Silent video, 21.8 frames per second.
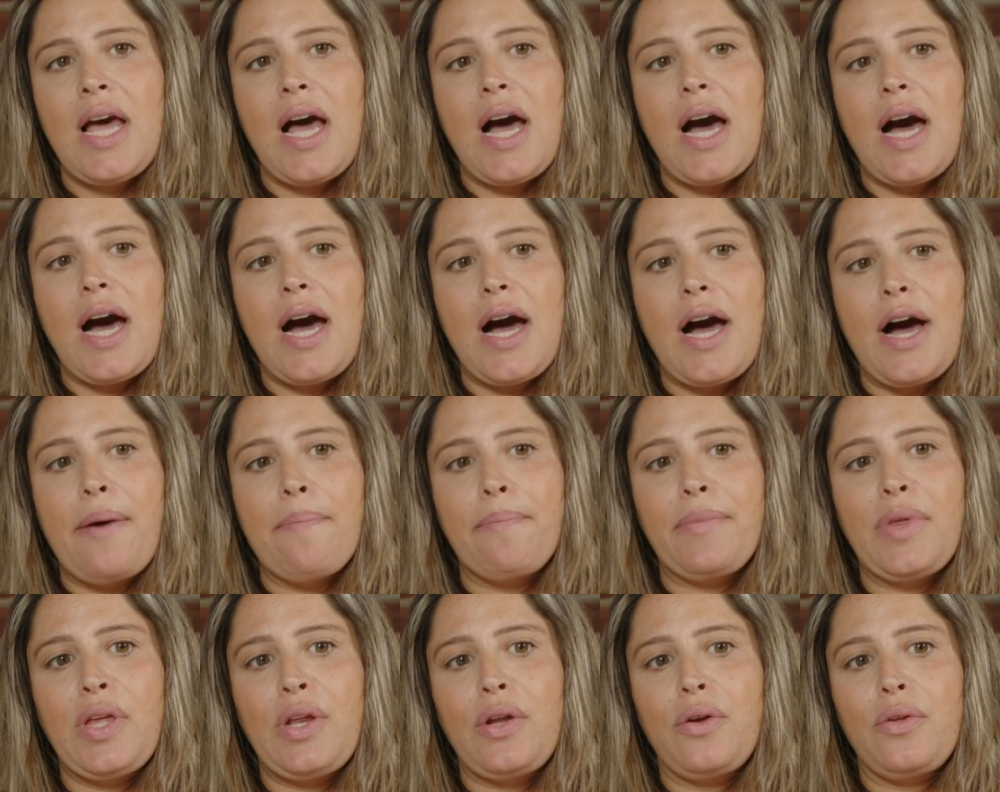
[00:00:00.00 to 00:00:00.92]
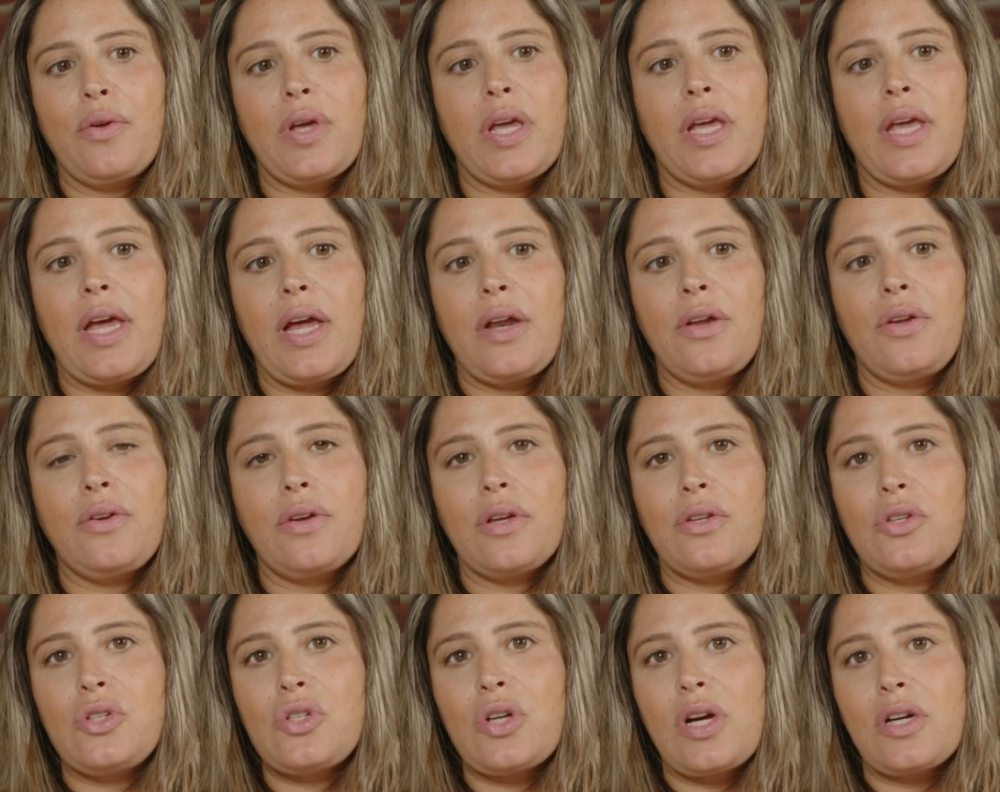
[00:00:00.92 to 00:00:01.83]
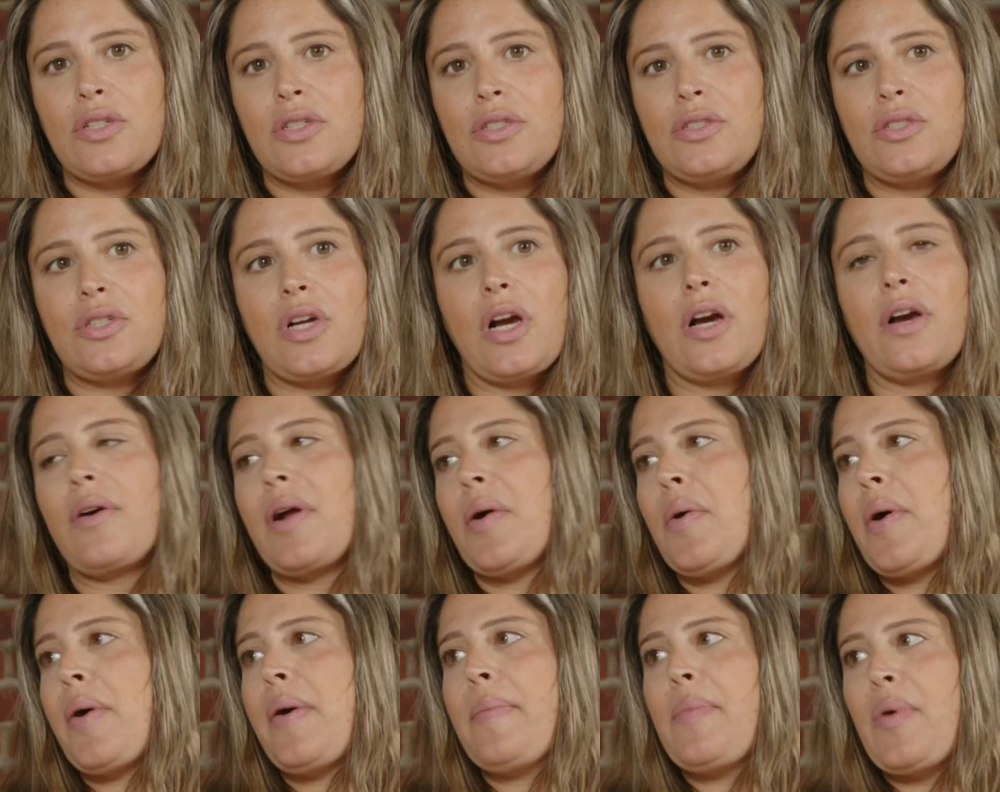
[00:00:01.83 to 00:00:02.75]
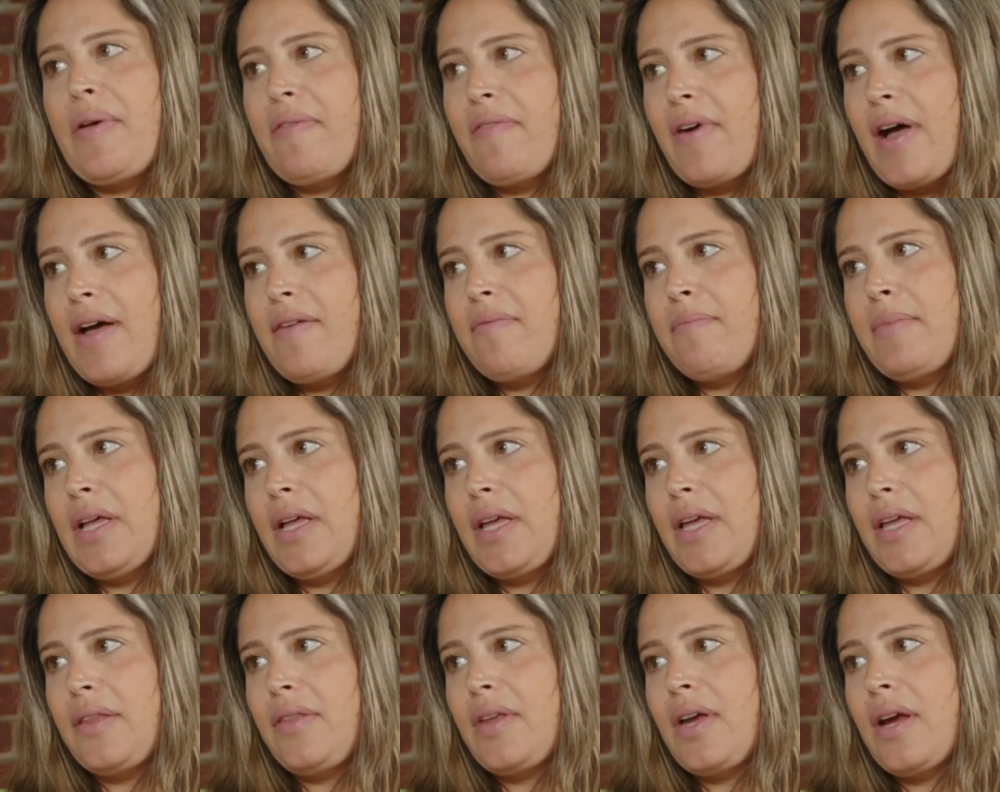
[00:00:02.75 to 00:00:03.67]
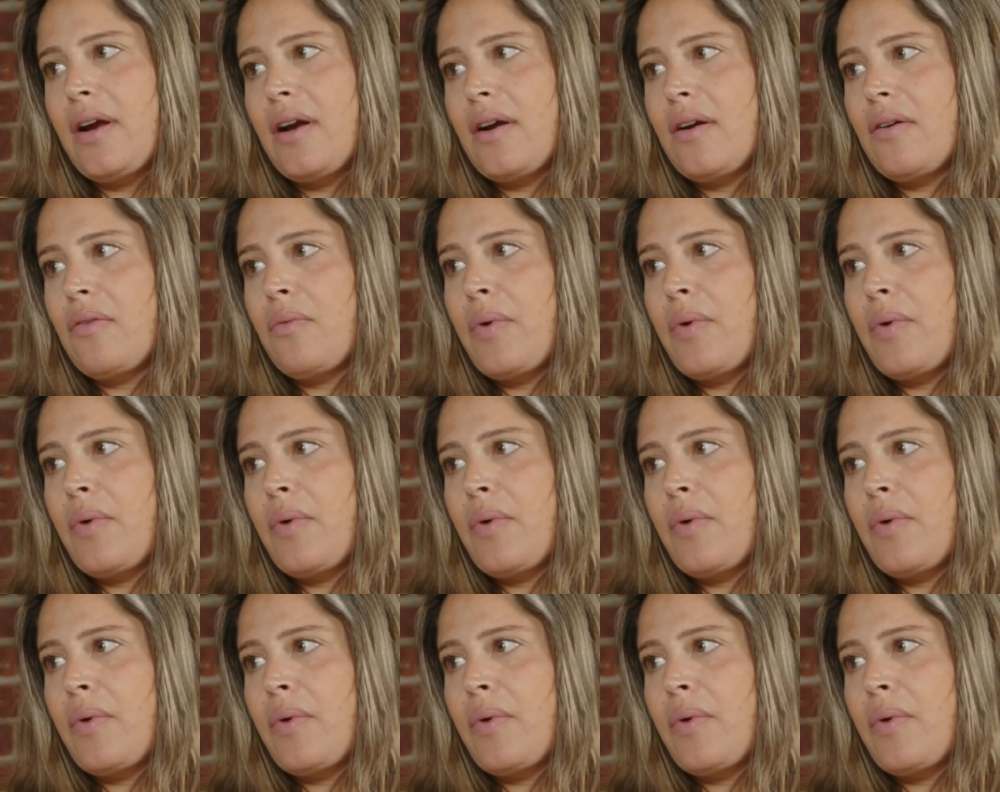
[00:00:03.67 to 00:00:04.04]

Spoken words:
You can get new construction starting around 1.5 million there.